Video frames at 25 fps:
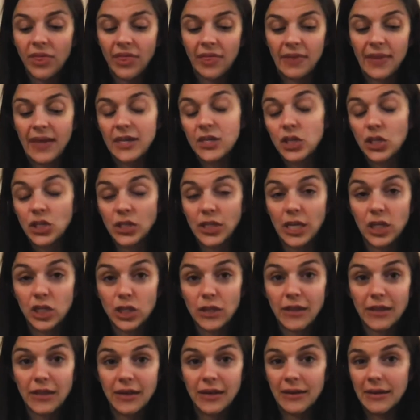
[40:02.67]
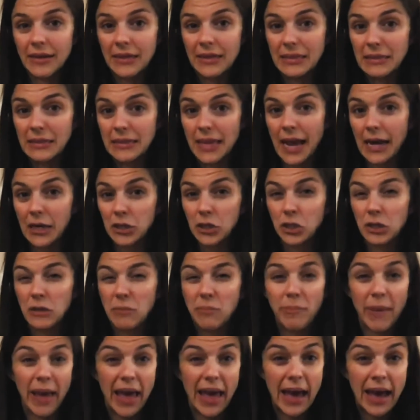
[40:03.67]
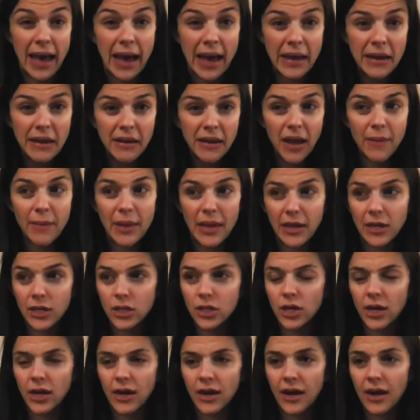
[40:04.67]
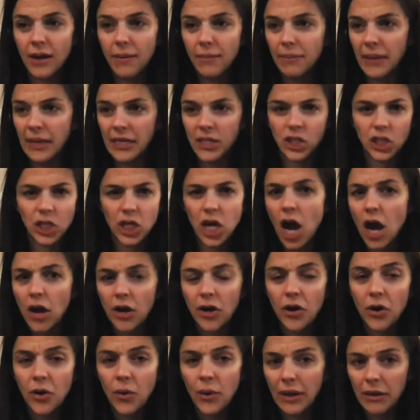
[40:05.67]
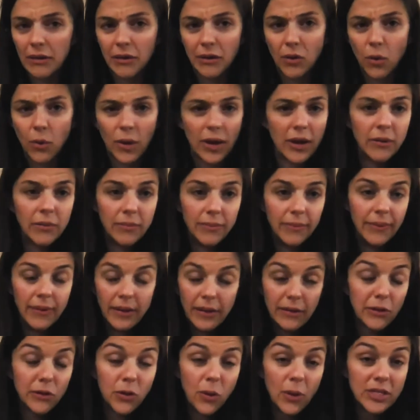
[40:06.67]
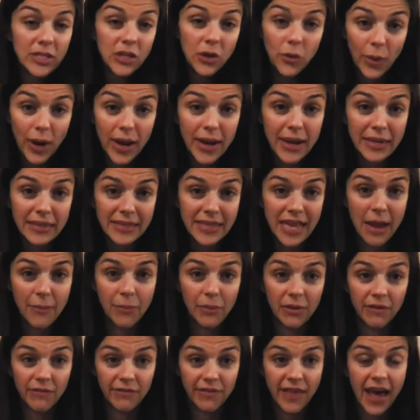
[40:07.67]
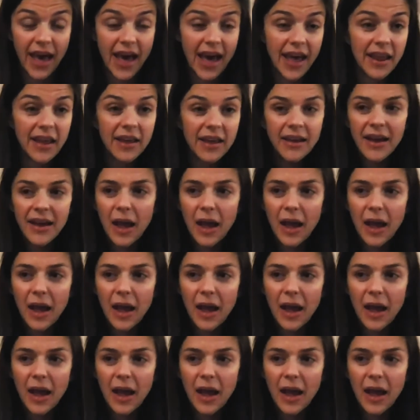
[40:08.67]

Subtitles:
with legislation that is actually bad. I mean, like Chicago, Illinois is a great example of that.